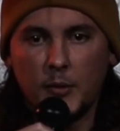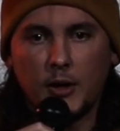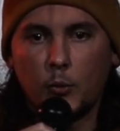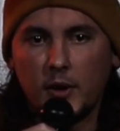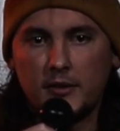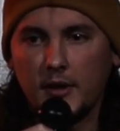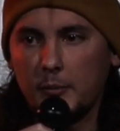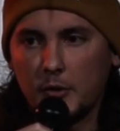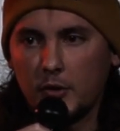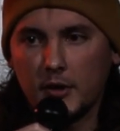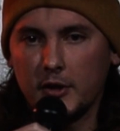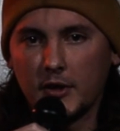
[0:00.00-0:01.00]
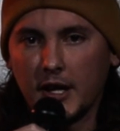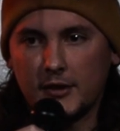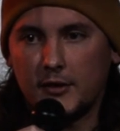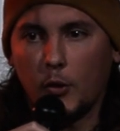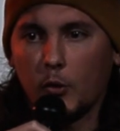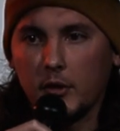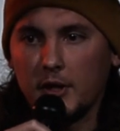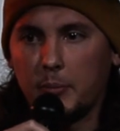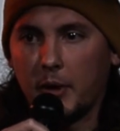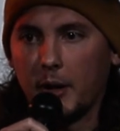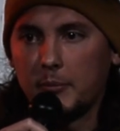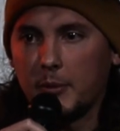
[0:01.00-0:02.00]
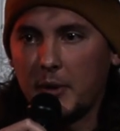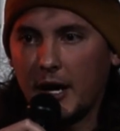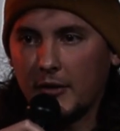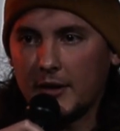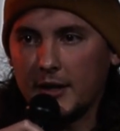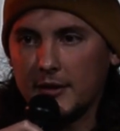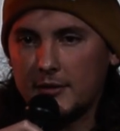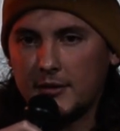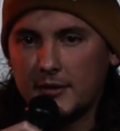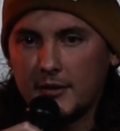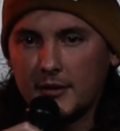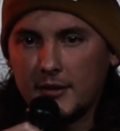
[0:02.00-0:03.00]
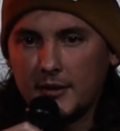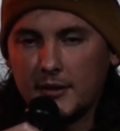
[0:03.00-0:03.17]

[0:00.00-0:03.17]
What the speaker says: I'm like, what's up, dude? Are you not totally pumped about this?